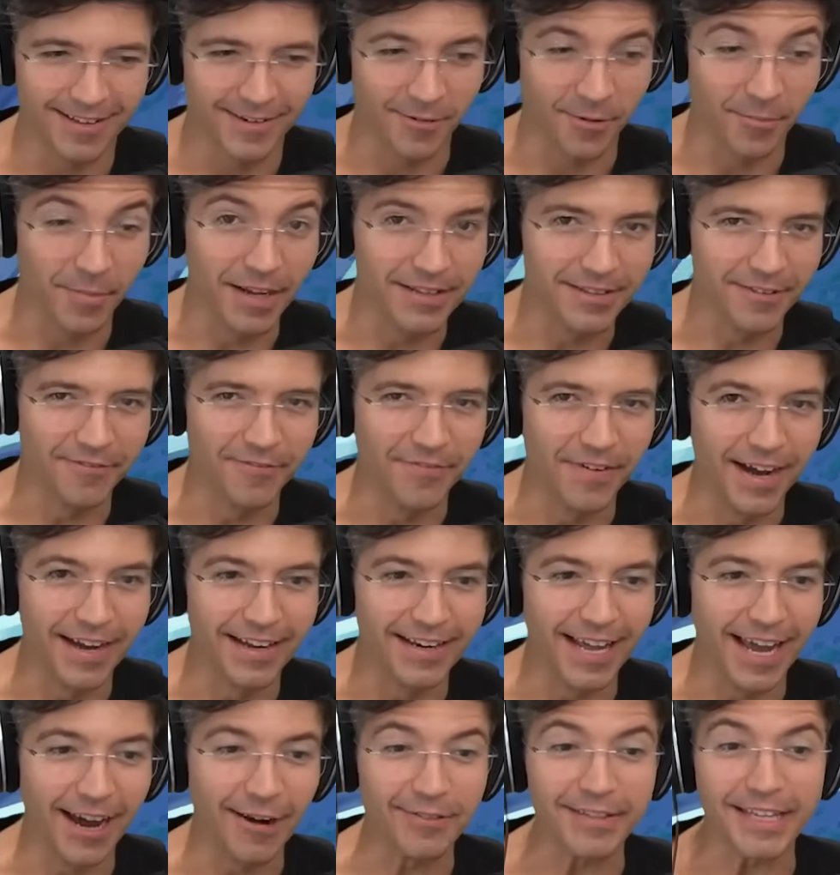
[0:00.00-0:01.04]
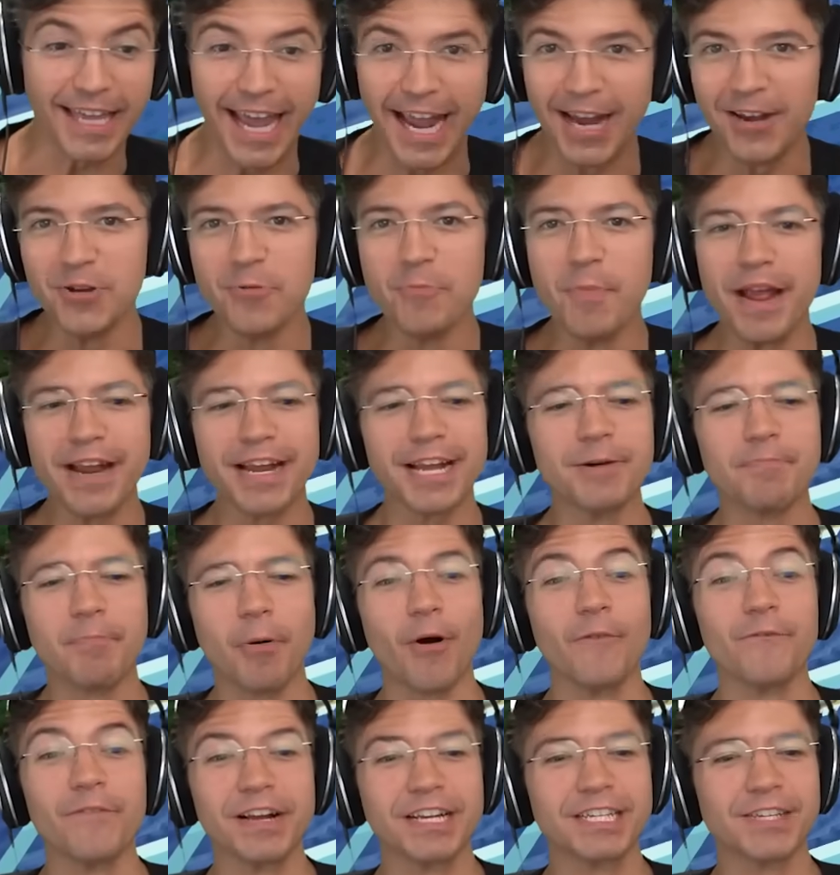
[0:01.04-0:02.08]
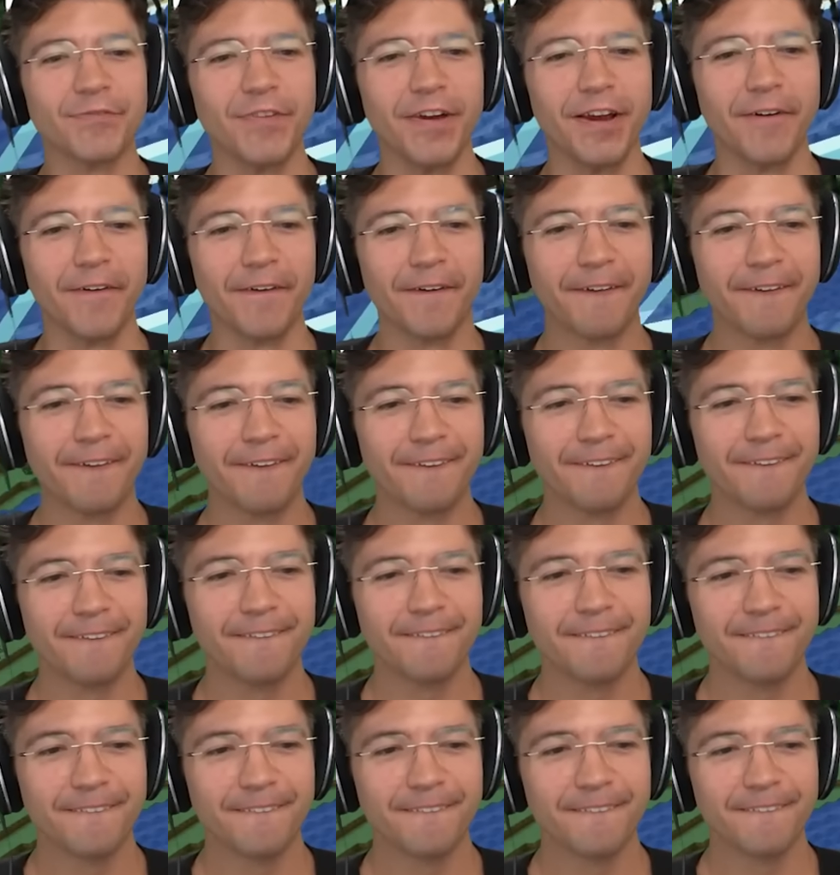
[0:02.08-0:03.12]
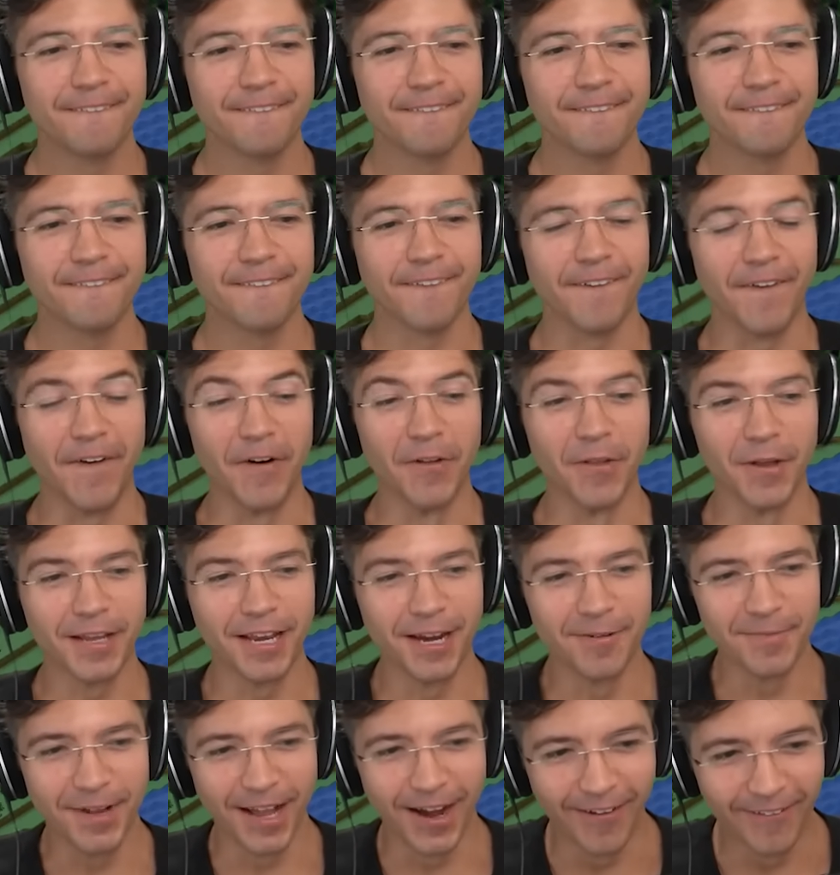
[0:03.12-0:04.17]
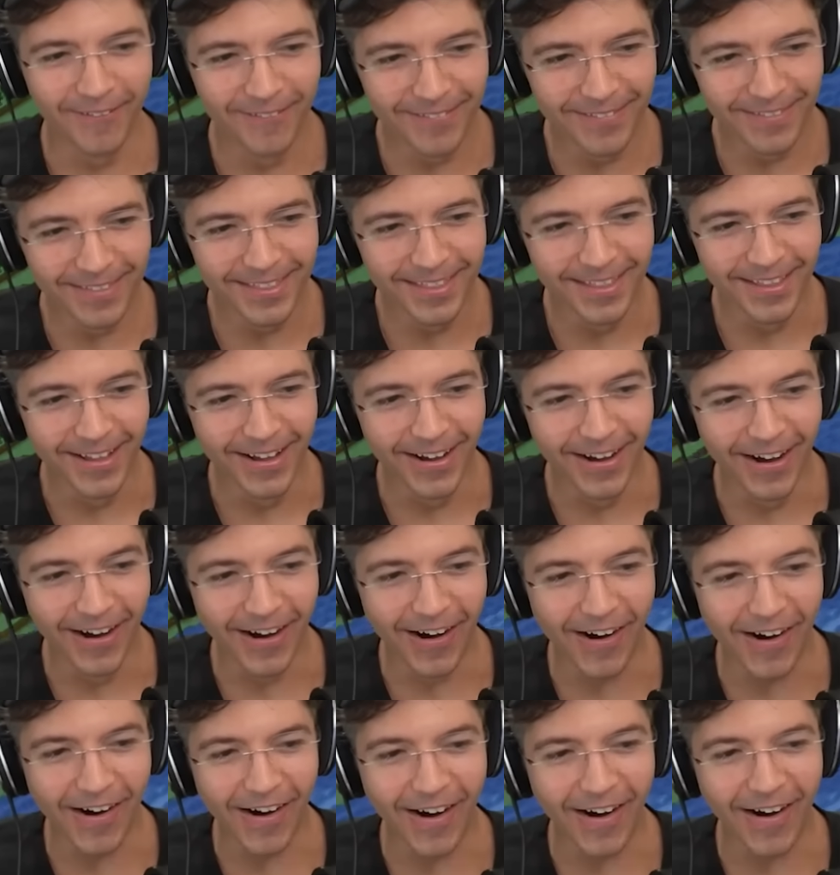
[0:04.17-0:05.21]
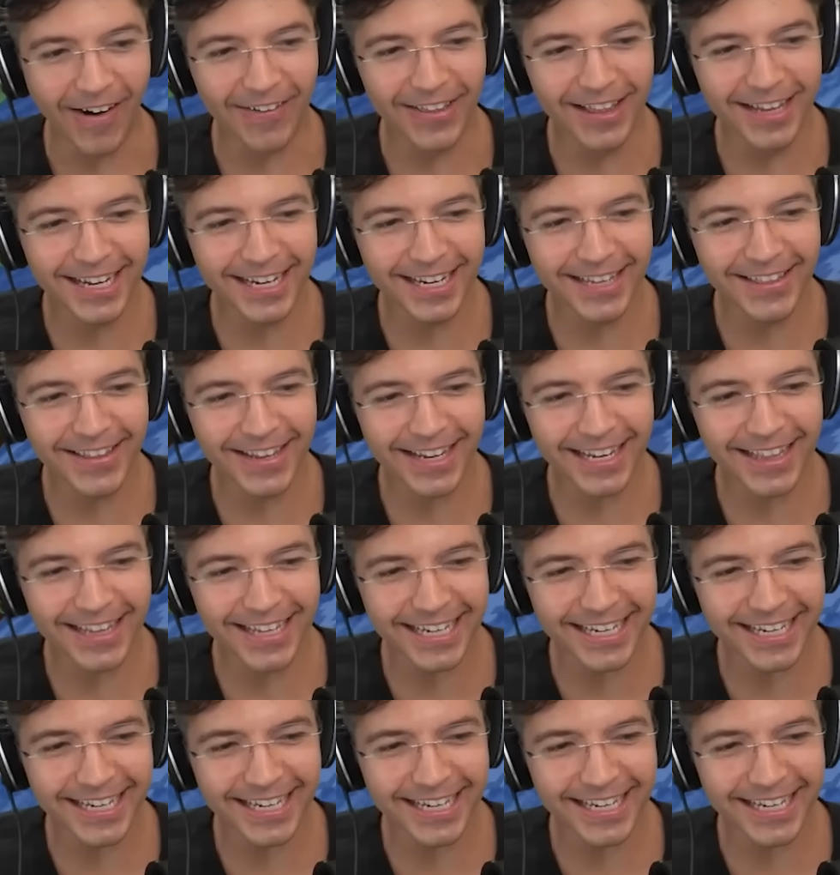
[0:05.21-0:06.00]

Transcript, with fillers: We're about to find out. Can you make a perfect sphere? Oh, look at him go. Oh, look at it, look at it, look at